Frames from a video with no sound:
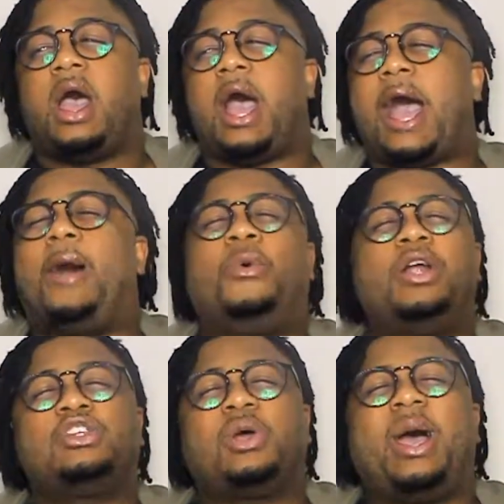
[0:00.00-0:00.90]
Uh, I
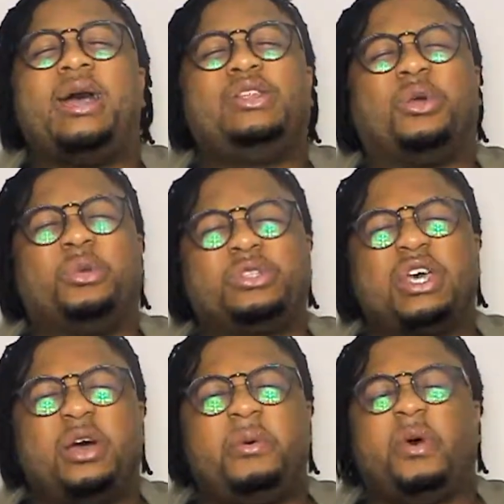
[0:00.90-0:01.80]
want to try
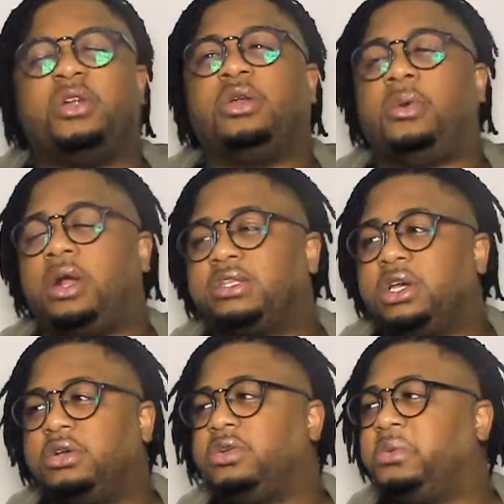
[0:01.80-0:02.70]
Naruto, or
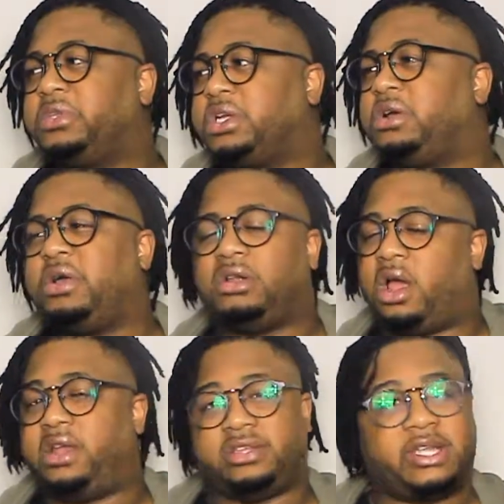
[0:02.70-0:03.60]
Naruto, Naruto. I don't
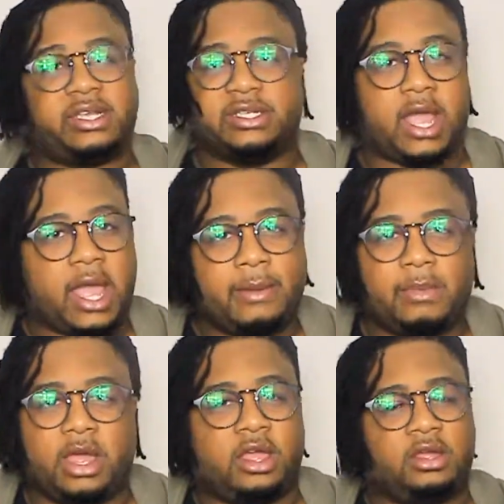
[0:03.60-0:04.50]
know how you say his
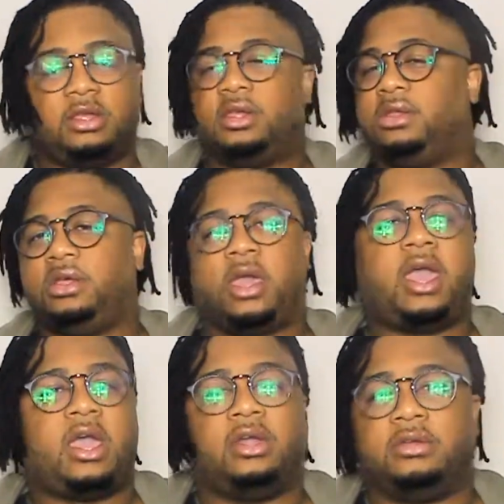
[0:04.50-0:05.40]
name, but,
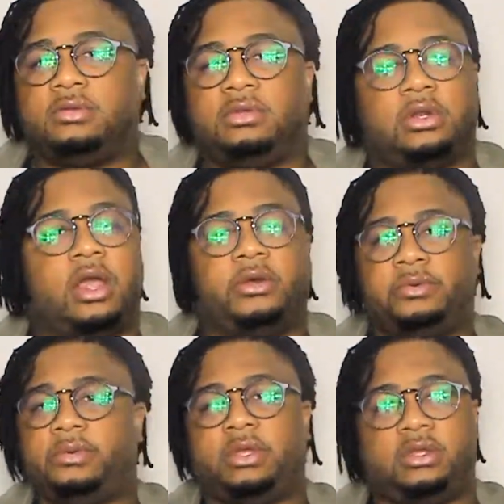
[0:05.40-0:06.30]
hey, you
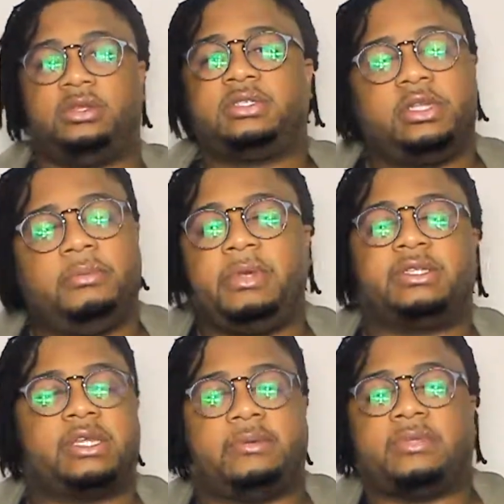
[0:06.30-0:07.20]
know, still mean the same